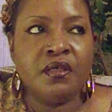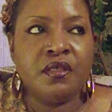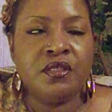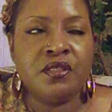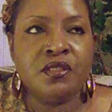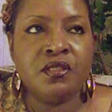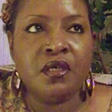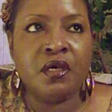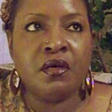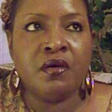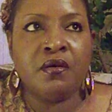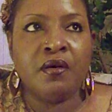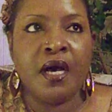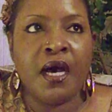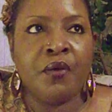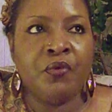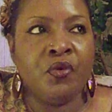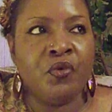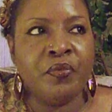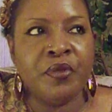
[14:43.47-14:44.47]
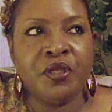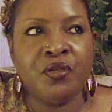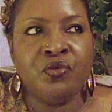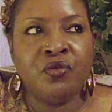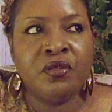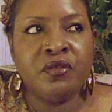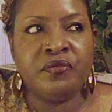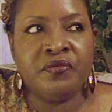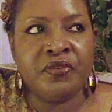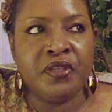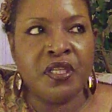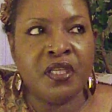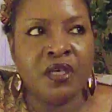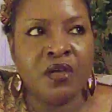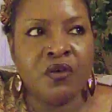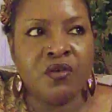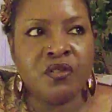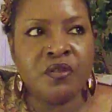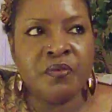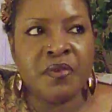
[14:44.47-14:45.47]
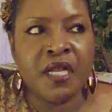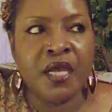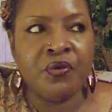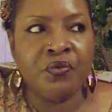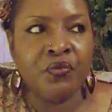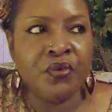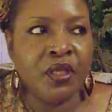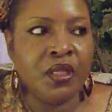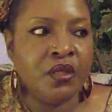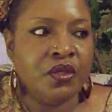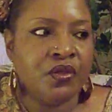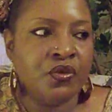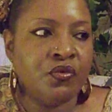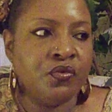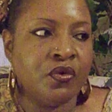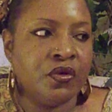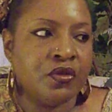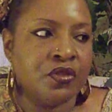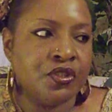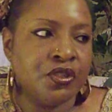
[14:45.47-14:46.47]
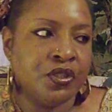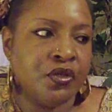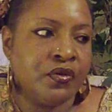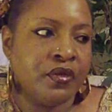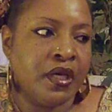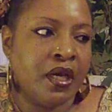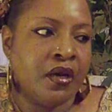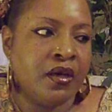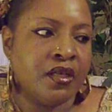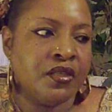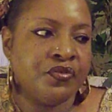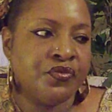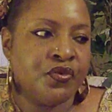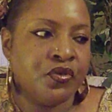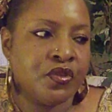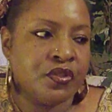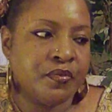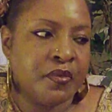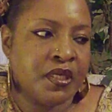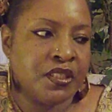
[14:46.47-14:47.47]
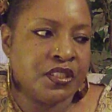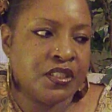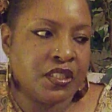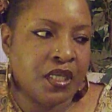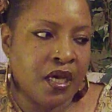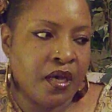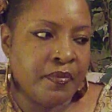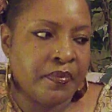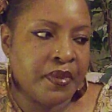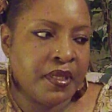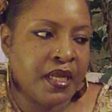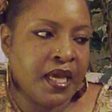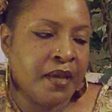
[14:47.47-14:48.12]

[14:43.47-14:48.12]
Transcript: So I won't be doing the videos, but I really do want to show y'all as far as my shopping.